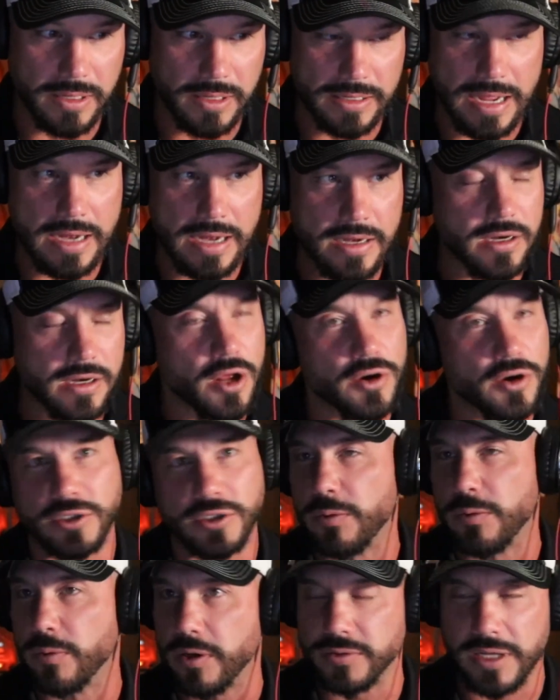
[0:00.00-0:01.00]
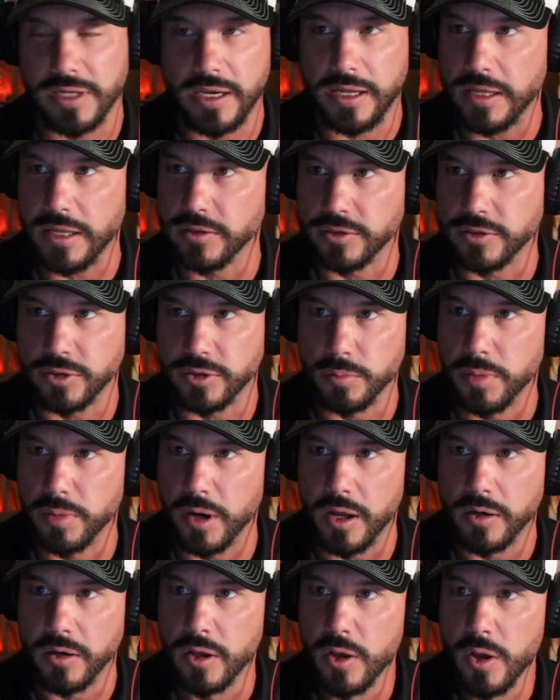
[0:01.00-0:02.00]
Like, I didn't understand what I was getting into,
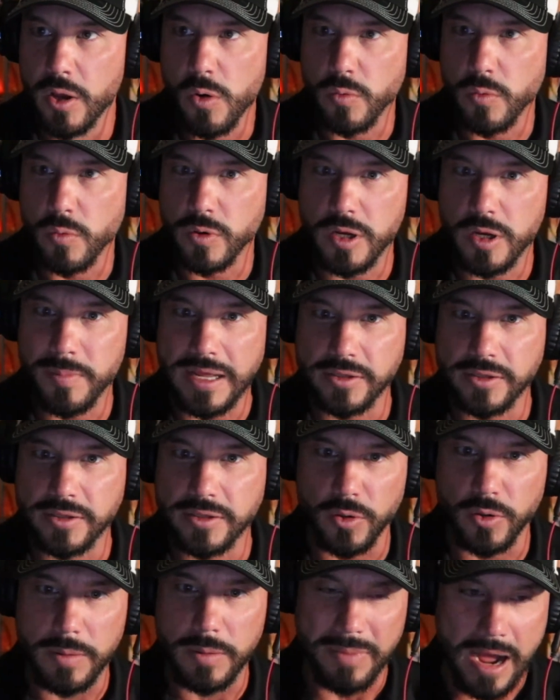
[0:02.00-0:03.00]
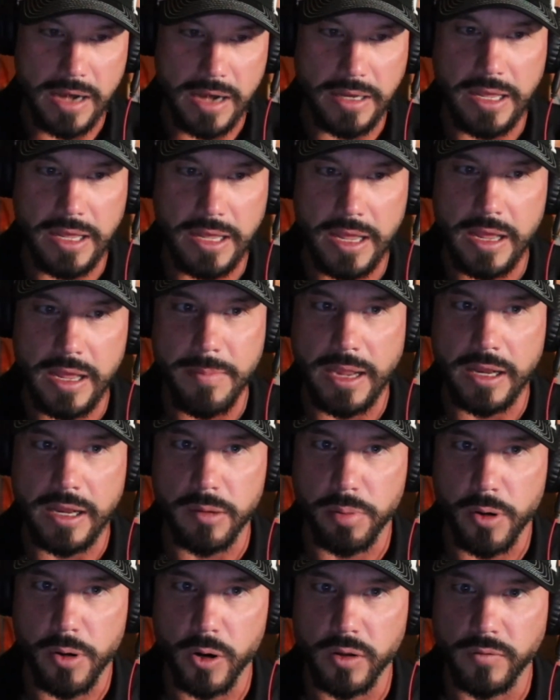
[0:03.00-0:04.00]
but when you begin to embody it and make it
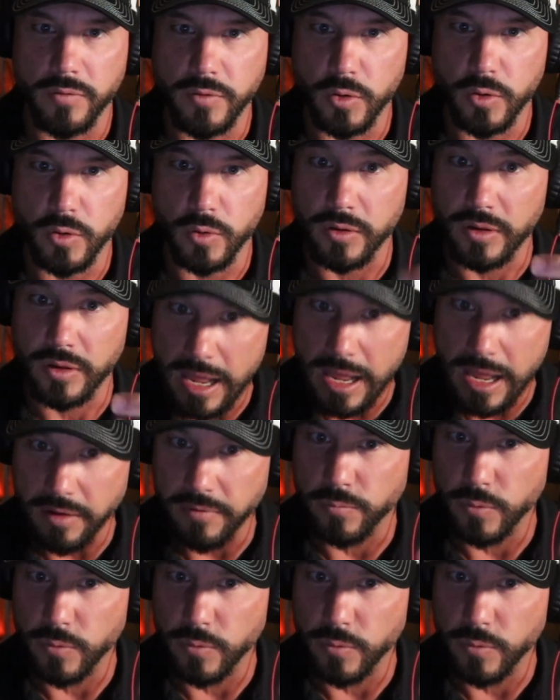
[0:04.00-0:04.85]
a part of your life,